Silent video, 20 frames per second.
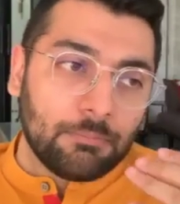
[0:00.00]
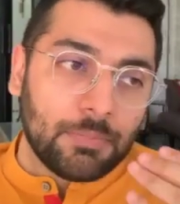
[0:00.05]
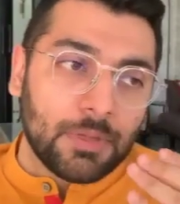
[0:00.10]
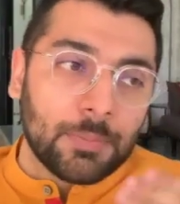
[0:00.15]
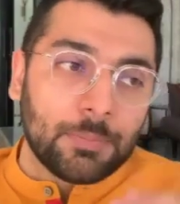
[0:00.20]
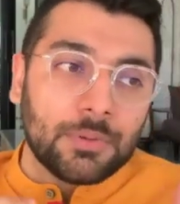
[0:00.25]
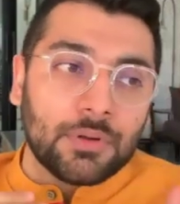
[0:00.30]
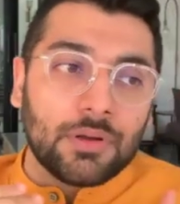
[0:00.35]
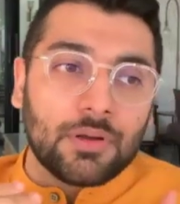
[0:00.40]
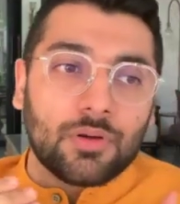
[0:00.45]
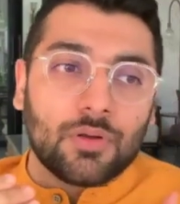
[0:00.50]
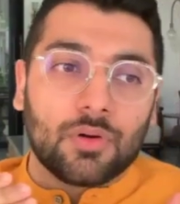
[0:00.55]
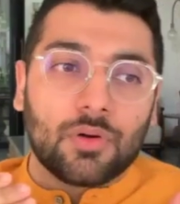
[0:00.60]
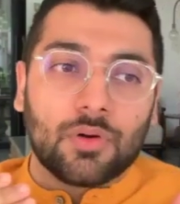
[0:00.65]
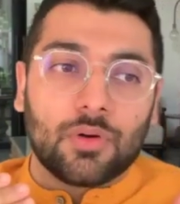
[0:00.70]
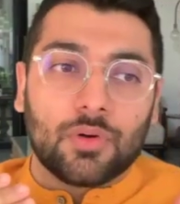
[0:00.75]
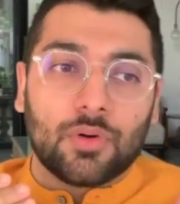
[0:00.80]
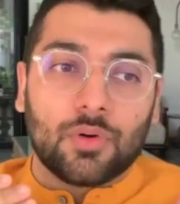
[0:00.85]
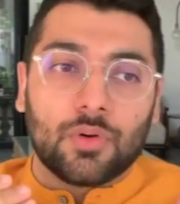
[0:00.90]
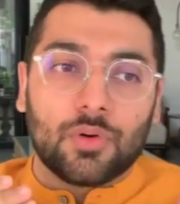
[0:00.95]
People
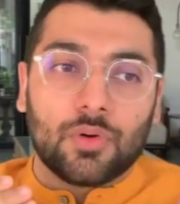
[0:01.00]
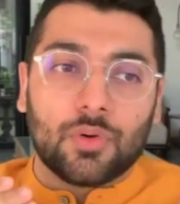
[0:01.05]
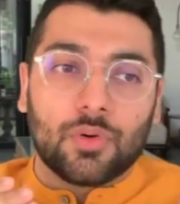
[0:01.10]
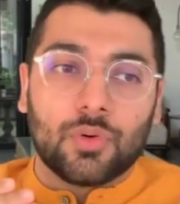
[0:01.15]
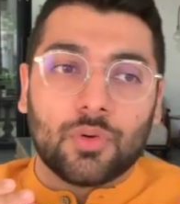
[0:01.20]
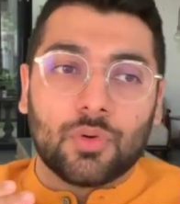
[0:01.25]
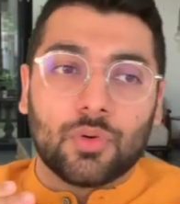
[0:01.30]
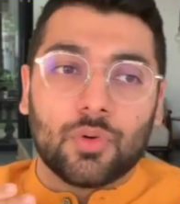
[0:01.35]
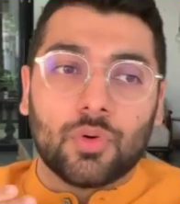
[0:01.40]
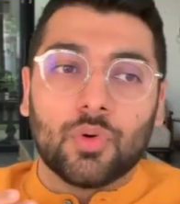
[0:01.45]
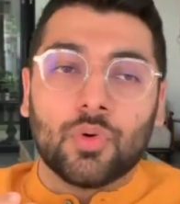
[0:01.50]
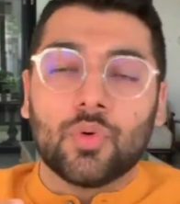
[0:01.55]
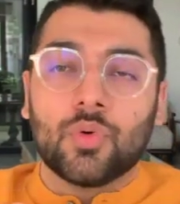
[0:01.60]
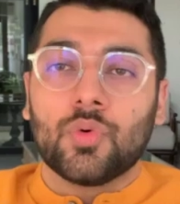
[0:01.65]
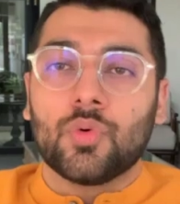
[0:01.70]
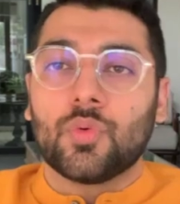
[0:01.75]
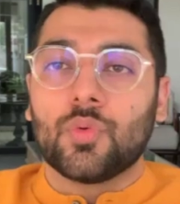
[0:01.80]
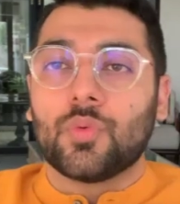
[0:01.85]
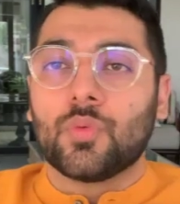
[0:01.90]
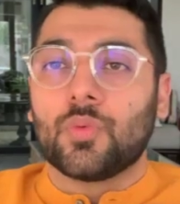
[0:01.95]

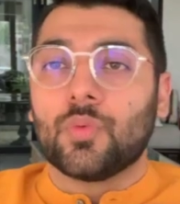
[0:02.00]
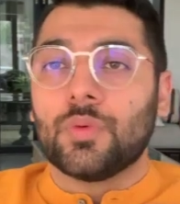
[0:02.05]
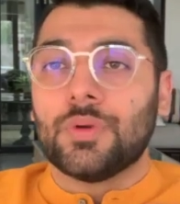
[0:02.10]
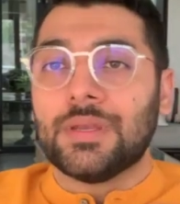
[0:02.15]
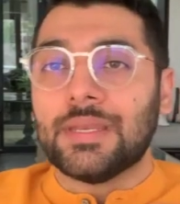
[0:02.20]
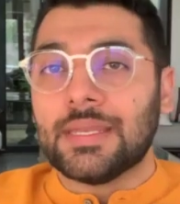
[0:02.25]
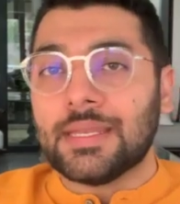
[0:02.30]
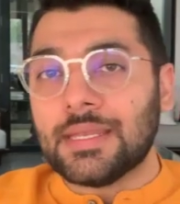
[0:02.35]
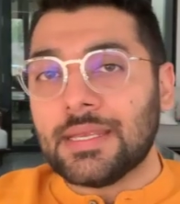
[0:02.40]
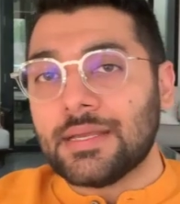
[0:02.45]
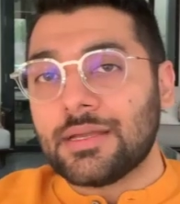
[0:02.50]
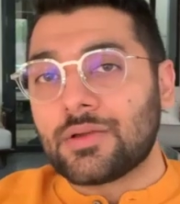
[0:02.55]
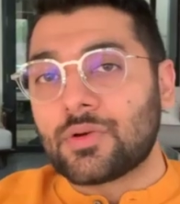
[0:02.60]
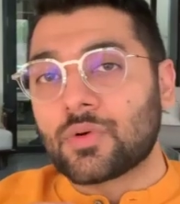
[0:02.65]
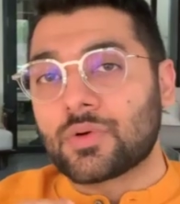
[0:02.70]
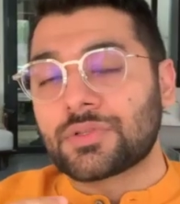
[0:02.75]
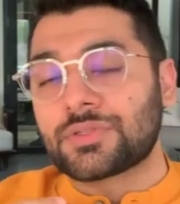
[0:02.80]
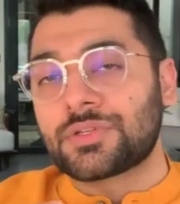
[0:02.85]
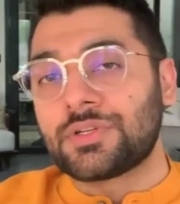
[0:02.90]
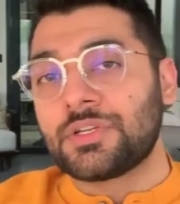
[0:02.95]
who need
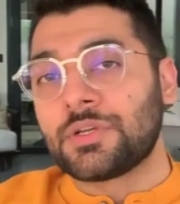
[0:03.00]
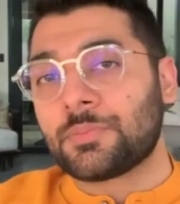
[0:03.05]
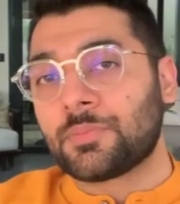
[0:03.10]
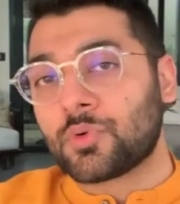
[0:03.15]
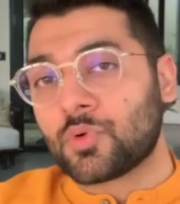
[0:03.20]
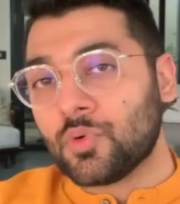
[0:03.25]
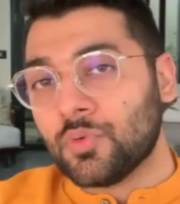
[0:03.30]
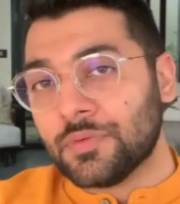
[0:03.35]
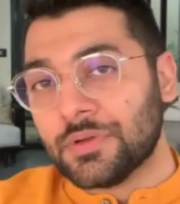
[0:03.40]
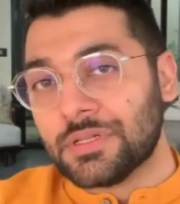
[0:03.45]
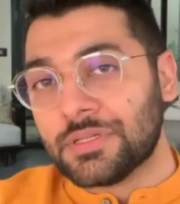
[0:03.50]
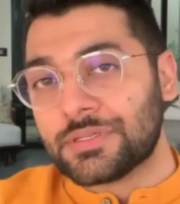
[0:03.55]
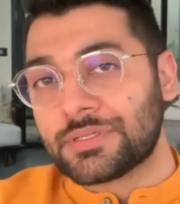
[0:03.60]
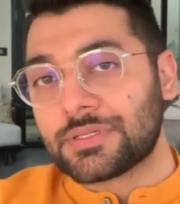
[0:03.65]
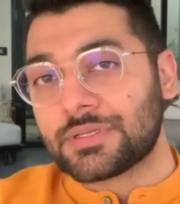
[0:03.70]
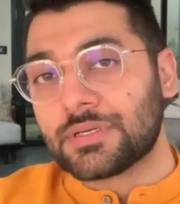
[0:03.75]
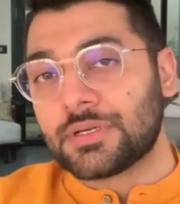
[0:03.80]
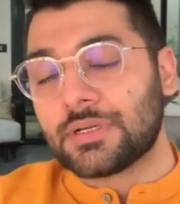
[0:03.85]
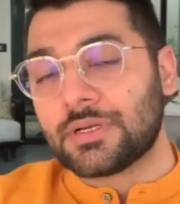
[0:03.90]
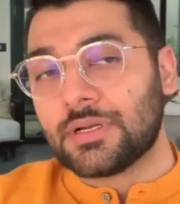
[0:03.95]
constant
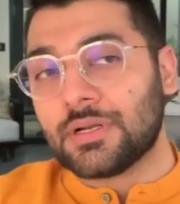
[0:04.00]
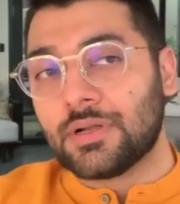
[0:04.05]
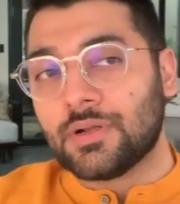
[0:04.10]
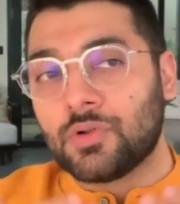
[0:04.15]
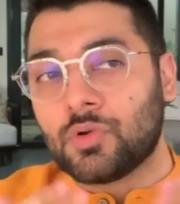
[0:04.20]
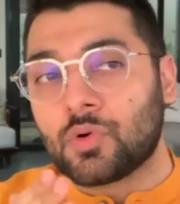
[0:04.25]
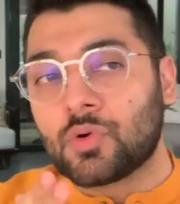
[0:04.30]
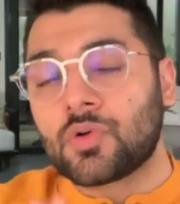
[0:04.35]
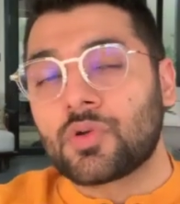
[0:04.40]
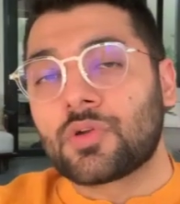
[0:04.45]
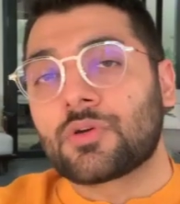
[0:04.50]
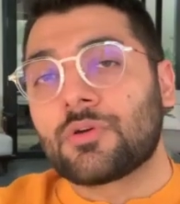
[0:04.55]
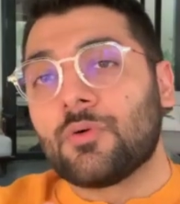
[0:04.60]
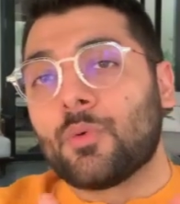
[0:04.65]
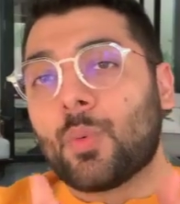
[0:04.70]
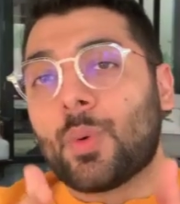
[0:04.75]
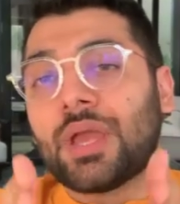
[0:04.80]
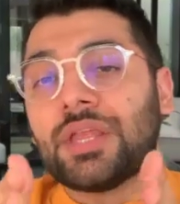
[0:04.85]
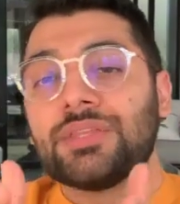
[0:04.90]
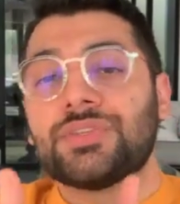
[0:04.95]
approvals don't
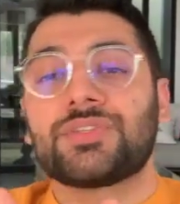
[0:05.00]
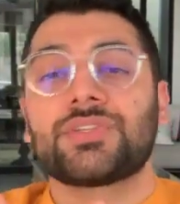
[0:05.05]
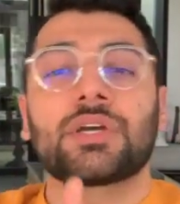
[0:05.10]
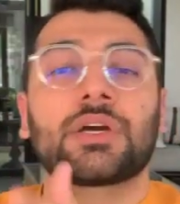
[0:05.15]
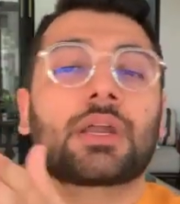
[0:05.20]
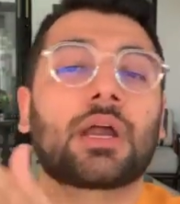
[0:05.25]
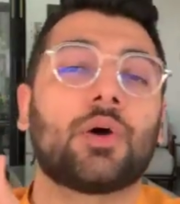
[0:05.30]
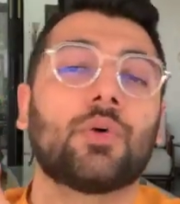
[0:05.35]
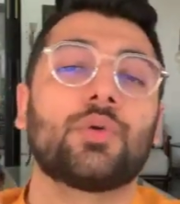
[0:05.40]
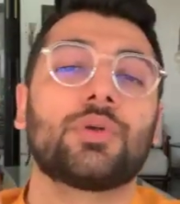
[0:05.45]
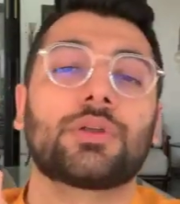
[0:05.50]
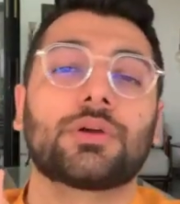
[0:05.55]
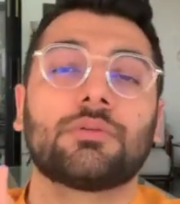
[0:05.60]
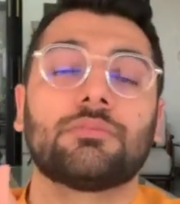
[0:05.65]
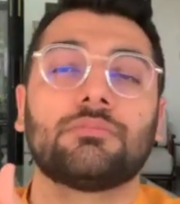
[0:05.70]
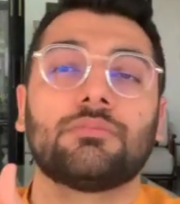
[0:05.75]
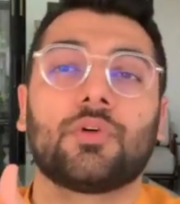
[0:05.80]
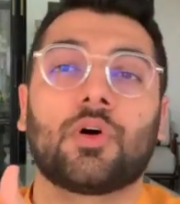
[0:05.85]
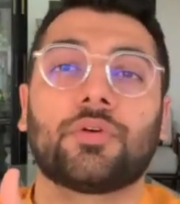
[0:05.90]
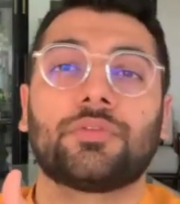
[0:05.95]
venture out
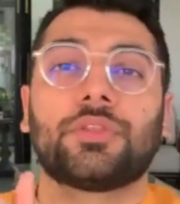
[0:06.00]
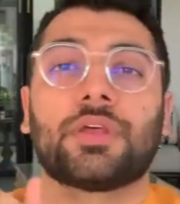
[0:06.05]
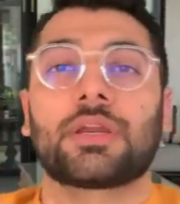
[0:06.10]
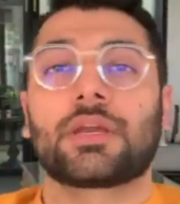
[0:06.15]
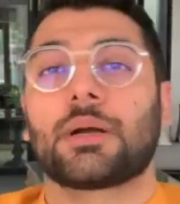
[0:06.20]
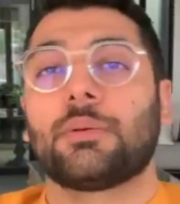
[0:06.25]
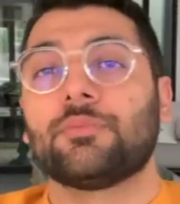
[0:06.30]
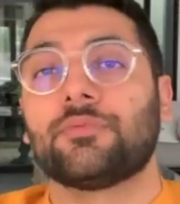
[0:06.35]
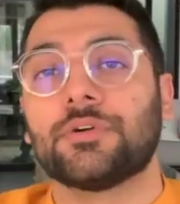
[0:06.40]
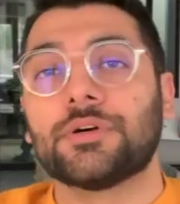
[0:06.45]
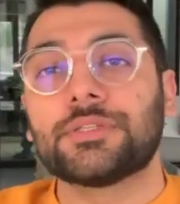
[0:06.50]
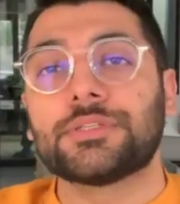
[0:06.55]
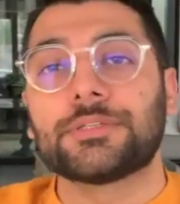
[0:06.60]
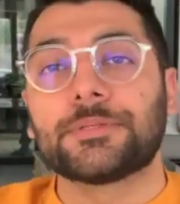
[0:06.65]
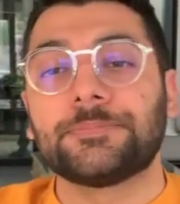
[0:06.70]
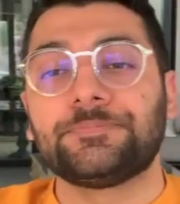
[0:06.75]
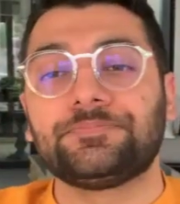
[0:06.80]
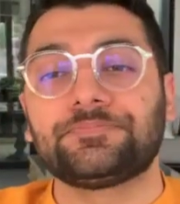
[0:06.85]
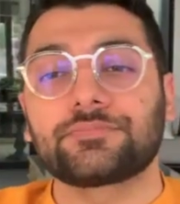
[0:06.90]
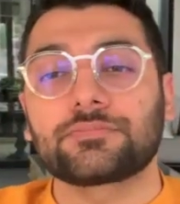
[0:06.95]
of their comforts.